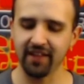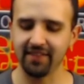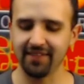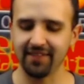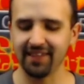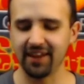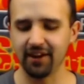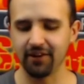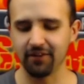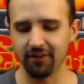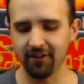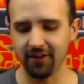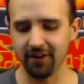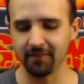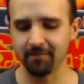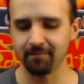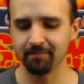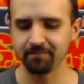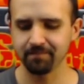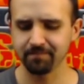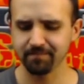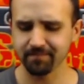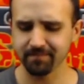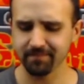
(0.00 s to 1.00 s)
later on.
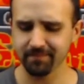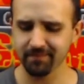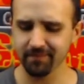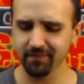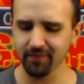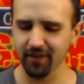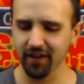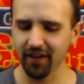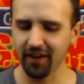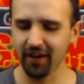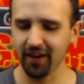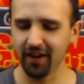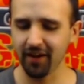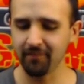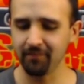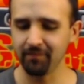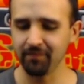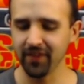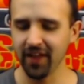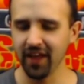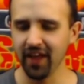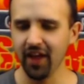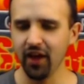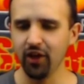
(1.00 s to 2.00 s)

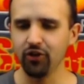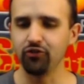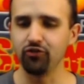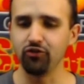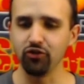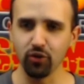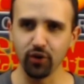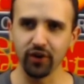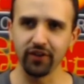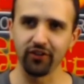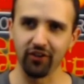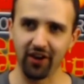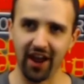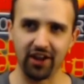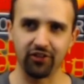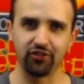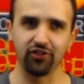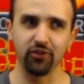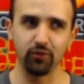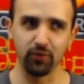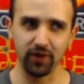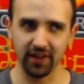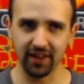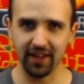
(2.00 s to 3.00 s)
Druids are actually
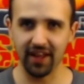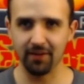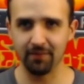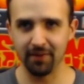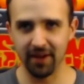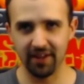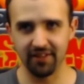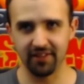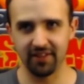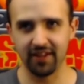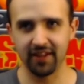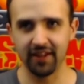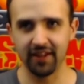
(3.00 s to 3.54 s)
really amazing